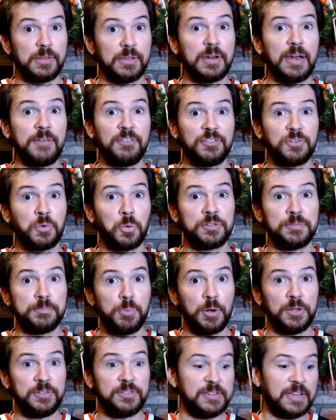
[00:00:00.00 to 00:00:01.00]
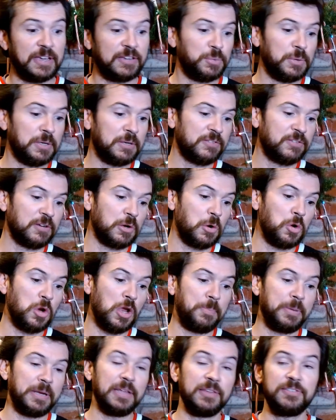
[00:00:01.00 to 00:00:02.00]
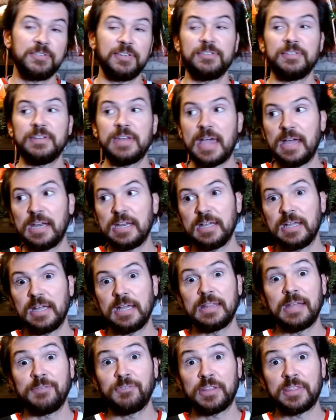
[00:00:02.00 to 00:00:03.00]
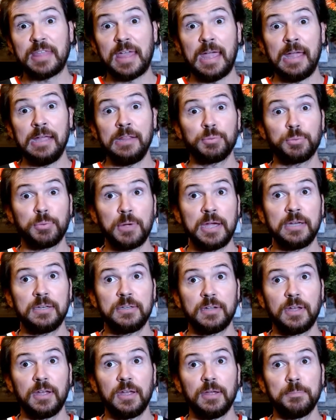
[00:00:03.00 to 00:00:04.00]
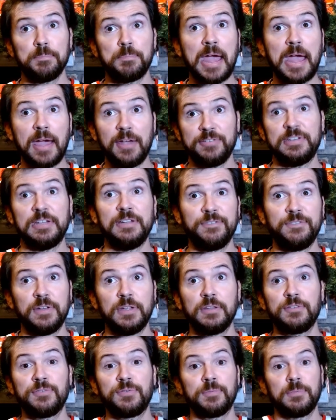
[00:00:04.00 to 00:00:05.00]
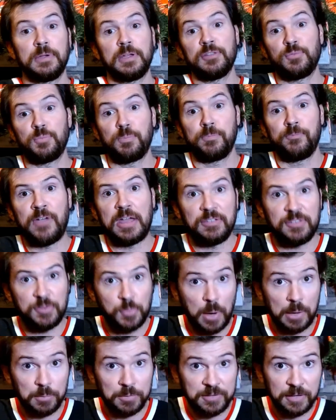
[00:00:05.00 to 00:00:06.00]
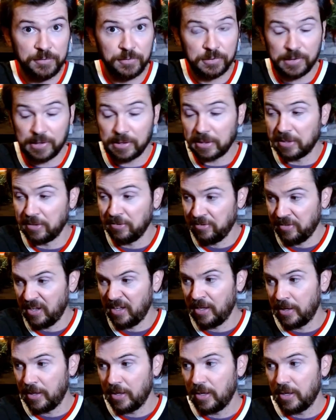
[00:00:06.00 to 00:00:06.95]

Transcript: They're going to have to score some points next week because they're going up against Cincinnati, and they've got the 8th ranked pass defense against fantasy wide receivers, at least.